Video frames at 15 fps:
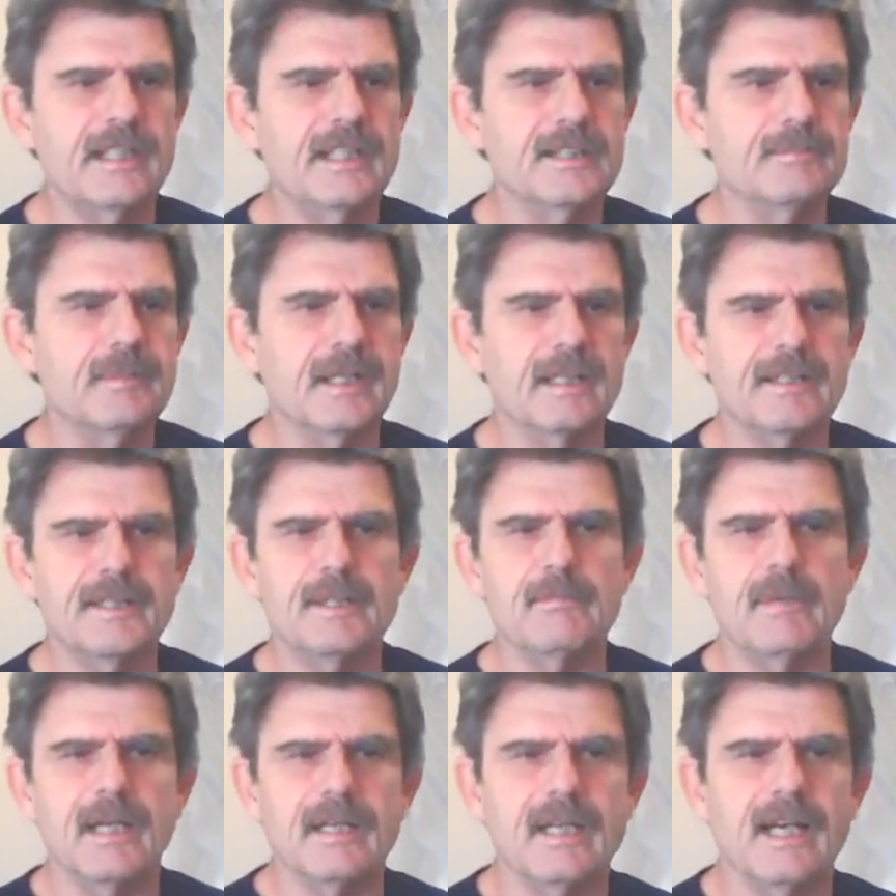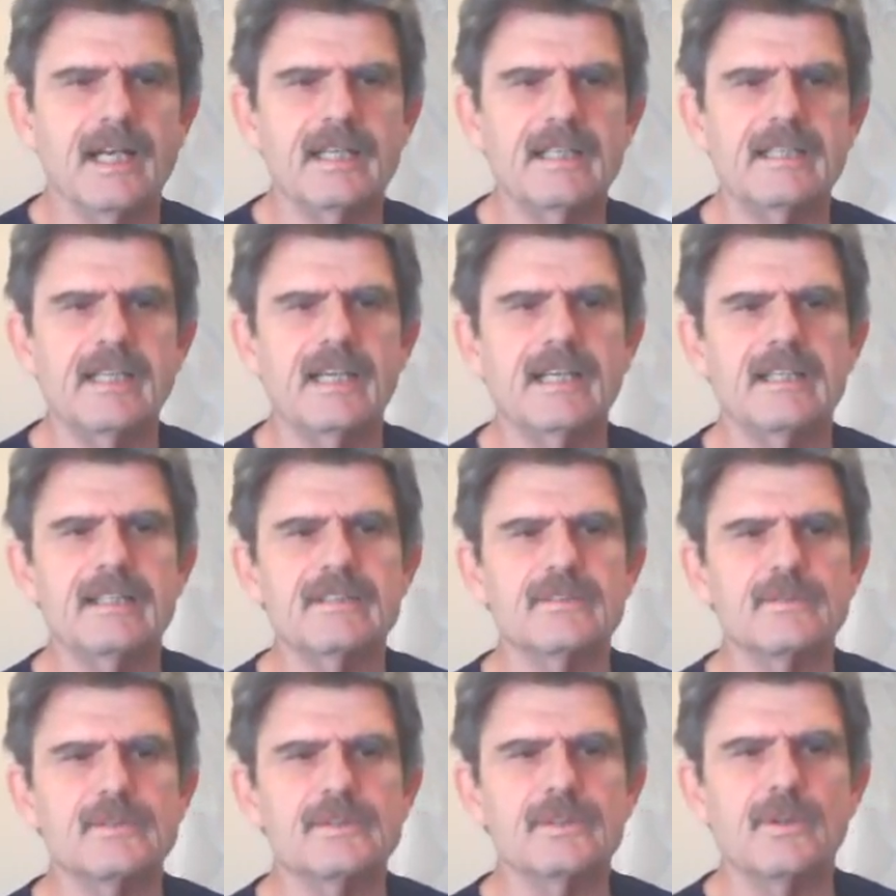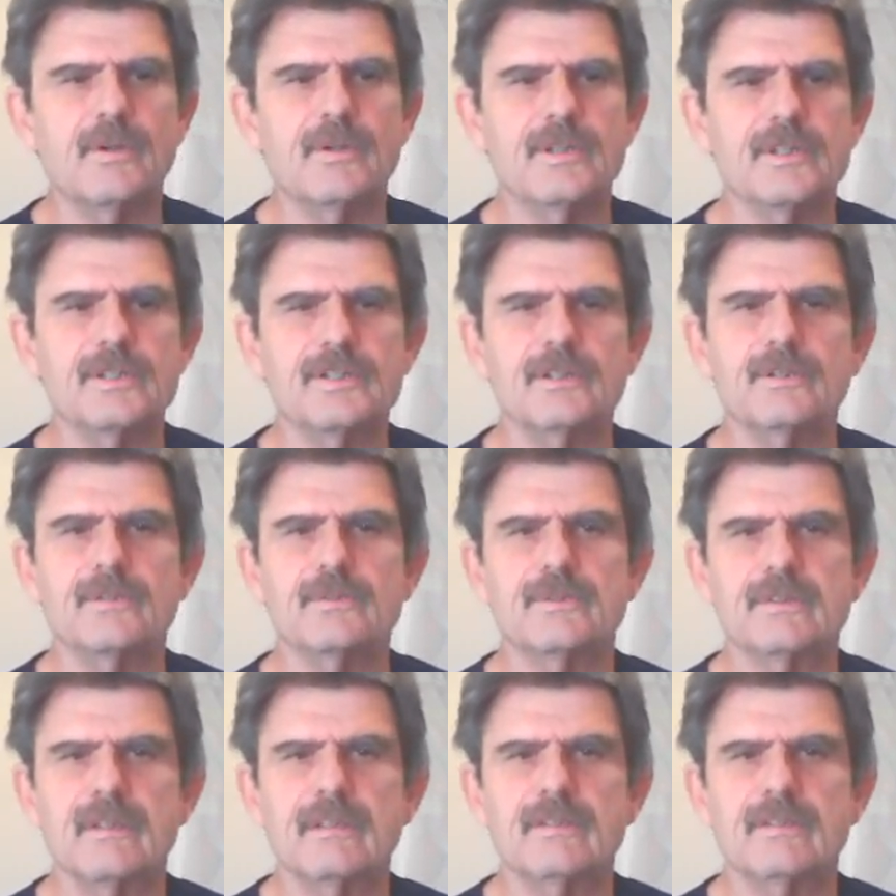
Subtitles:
he has been clean about 90 days or so, and he's still